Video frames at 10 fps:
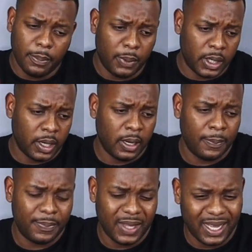But
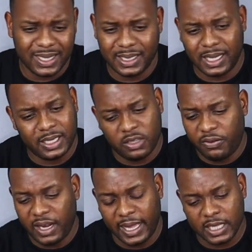I just
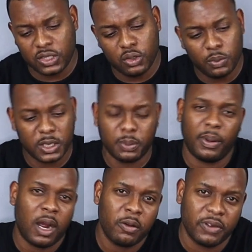feel like it's too much
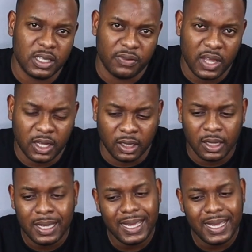power for this vehicle,